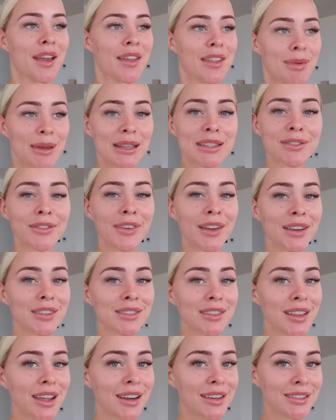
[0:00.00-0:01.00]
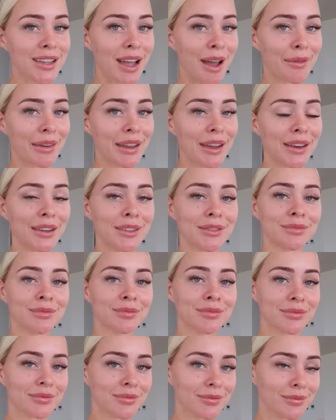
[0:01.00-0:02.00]
the piece of furniture that is
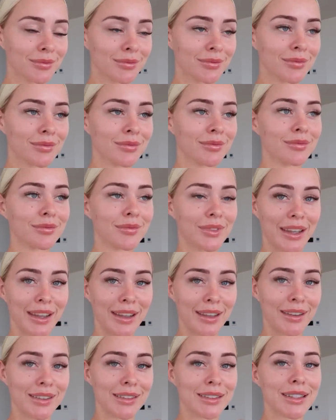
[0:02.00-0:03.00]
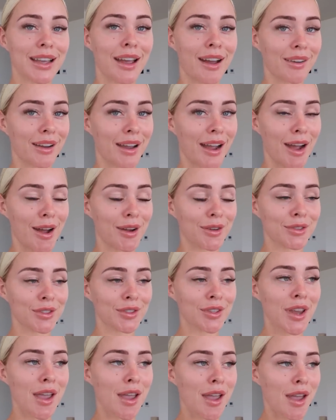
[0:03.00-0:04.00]
coming is our
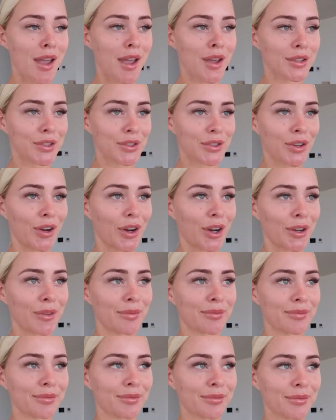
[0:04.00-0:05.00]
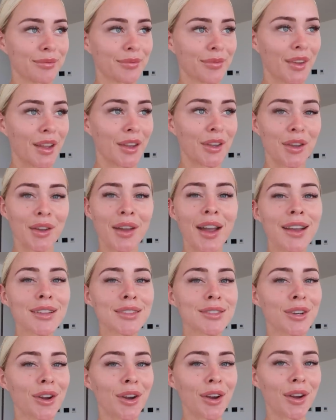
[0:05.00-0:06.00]
couch. So you
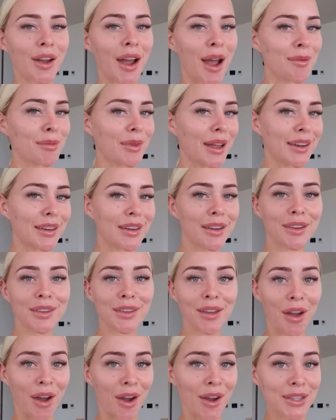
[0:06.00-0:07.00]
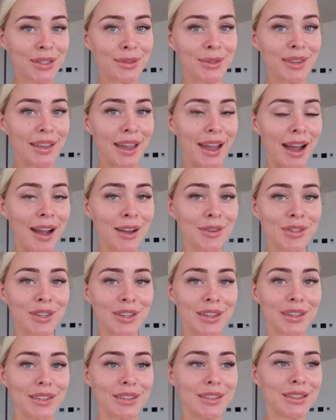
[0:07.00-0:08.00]
guys know I'm like cursed with
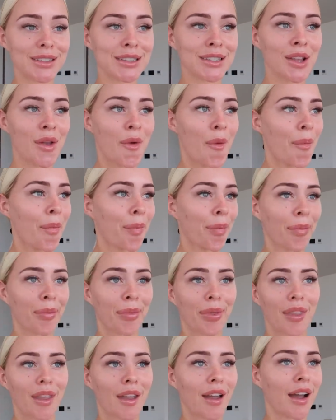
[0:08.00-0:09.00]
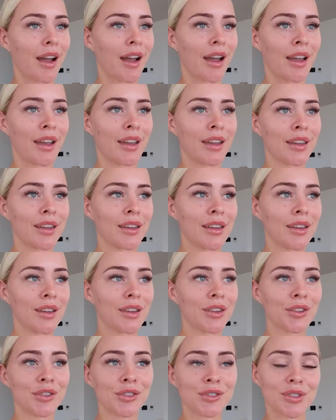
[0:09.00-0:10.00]
couches. I
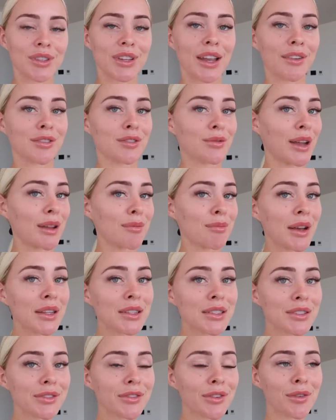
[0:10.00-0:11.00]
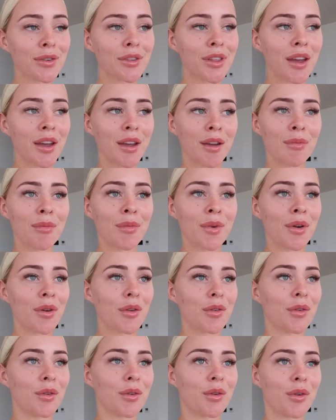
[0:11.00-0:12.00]
usually have to wait months for them
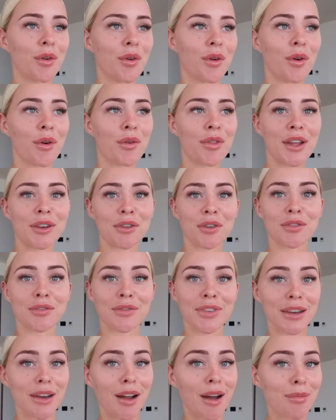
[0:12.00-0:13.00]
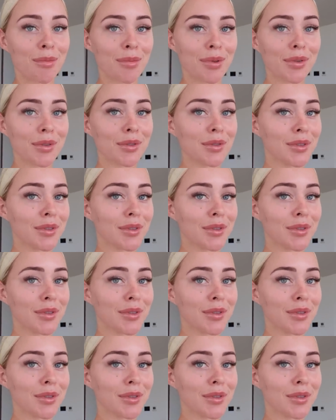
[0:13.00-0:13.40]
or they don't fit up